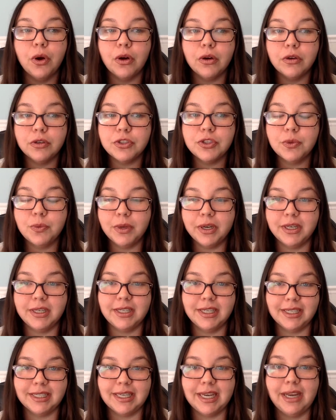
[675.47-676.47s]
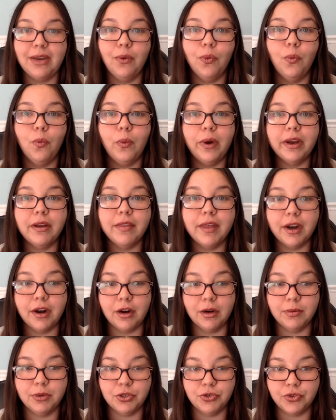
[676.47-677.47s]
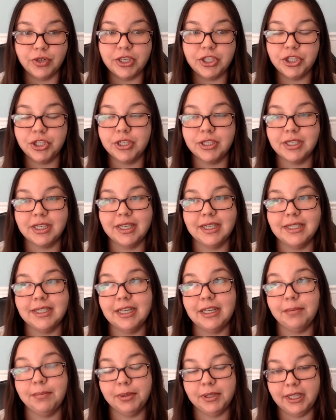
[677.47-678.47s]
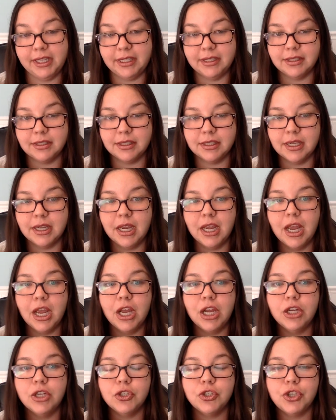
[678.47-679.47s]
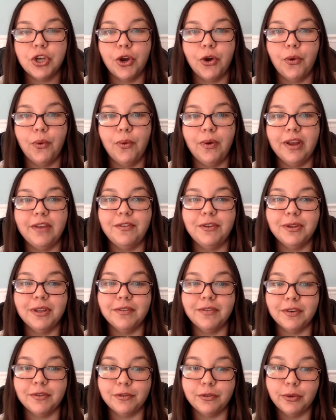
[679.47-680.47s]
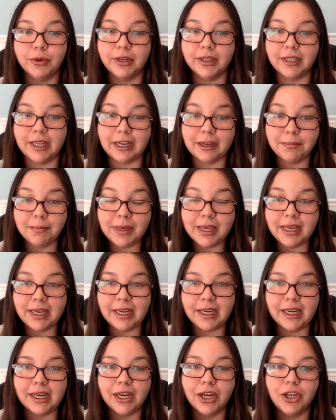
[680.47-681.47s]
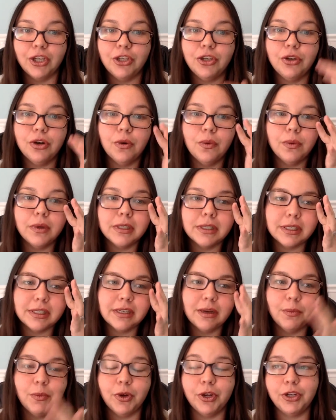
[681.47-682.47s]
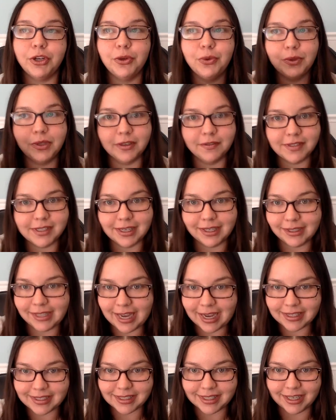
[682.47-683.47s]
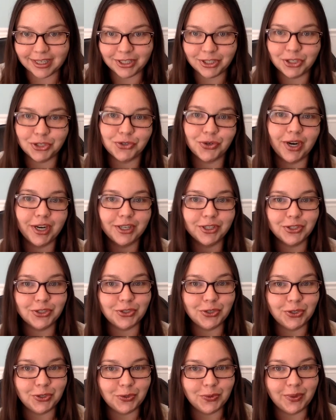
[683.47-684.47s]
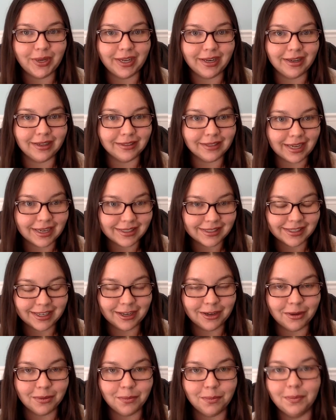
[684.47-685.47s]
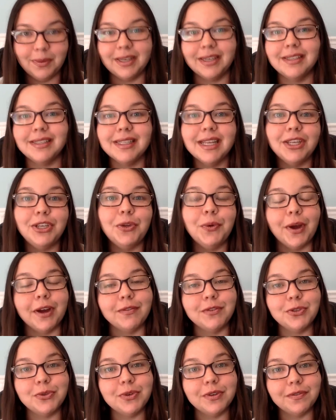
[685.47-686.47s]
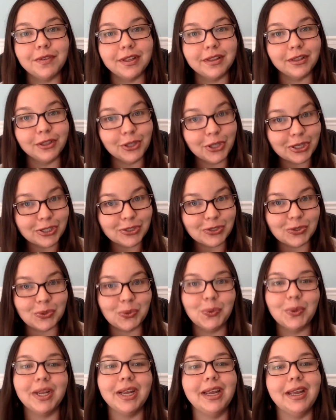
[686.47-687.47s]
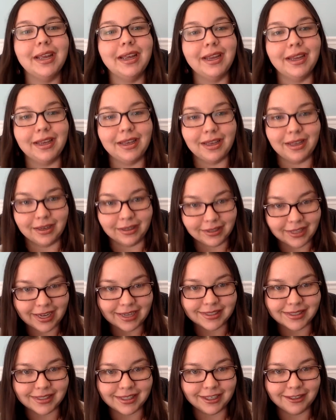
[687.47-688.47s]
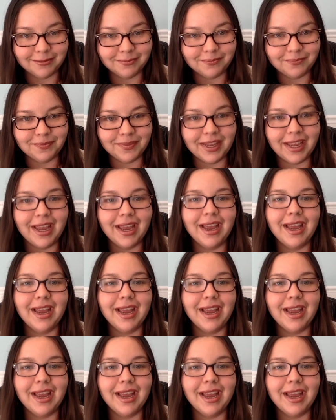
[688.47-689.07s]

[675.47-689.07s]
But you also want to dictate where that arbitration is going to take place. So if you live in Florida like me, you don't want someone who lives in Alaska to try to sue you in Alaska, because then you have to defend the lawsuit in Alaska.